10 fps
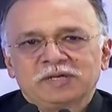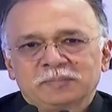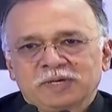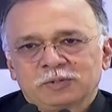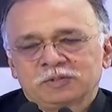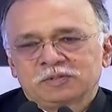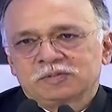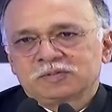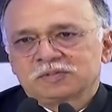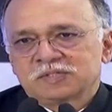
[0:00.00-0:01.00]
about
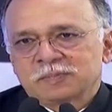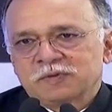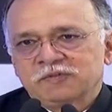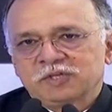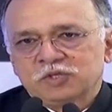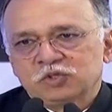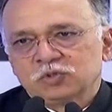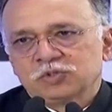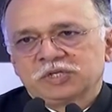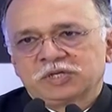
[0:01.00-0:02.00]
some of the
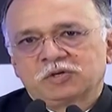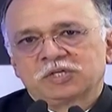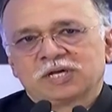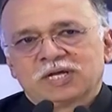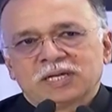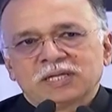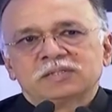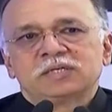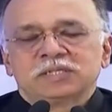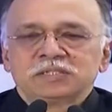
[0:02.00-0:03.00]
issues that Dr.
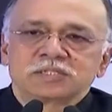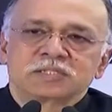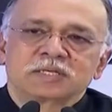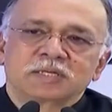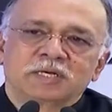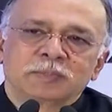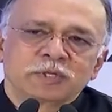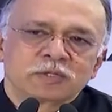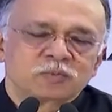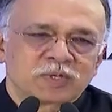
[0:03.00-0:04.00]
Anand raised,
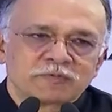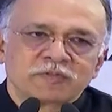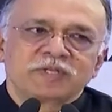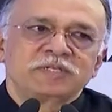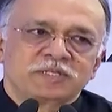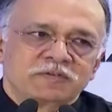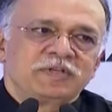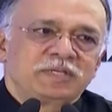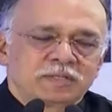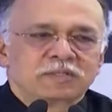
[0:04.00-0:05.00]
because one of the things that
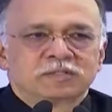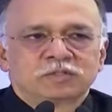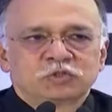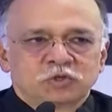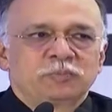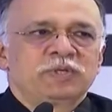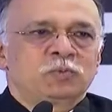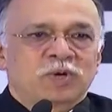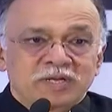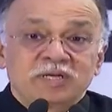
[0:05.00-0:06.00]
we should be
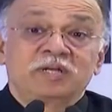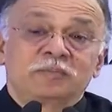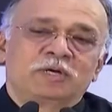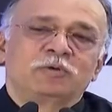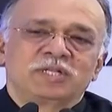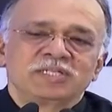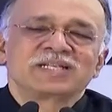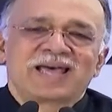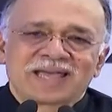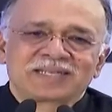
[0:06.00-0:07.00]
worried about
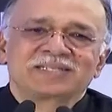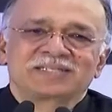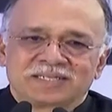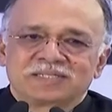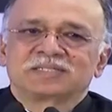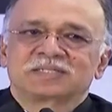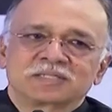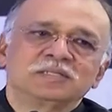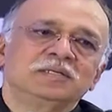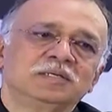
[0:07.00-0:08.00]
is
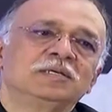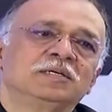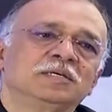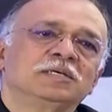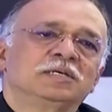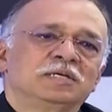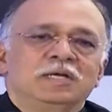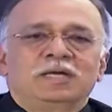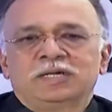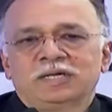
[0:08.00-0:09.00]
access.
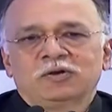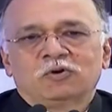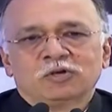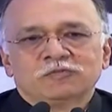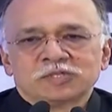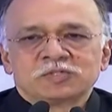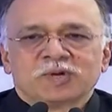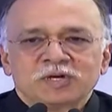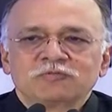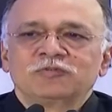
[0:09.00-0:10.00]
And all of this
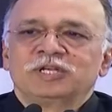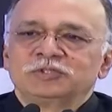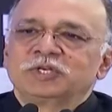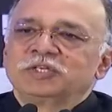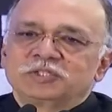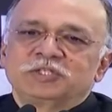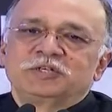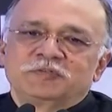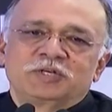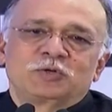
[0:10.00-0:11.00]
wonderful education
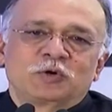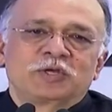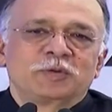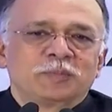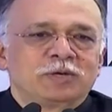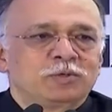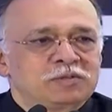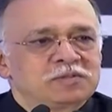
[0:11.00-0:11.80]
that we are talking about,